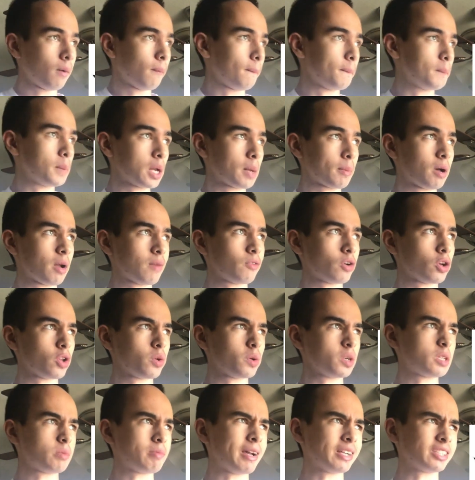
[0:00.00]
But upon further
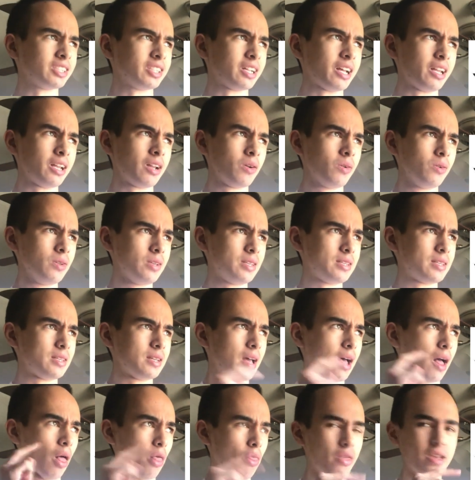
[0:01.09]
inspection, I noticed
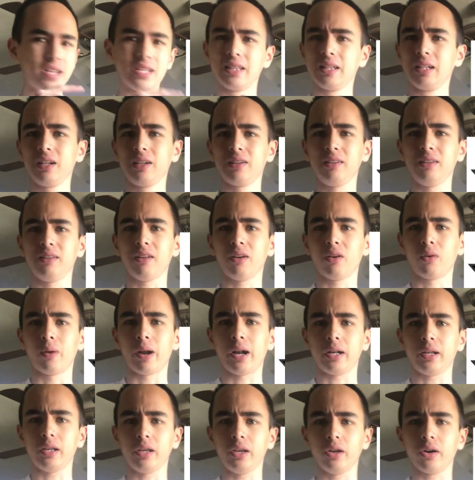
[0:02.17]
this little detail right
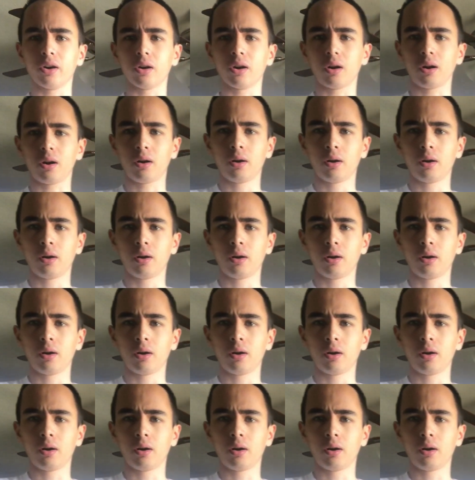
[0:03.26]
here.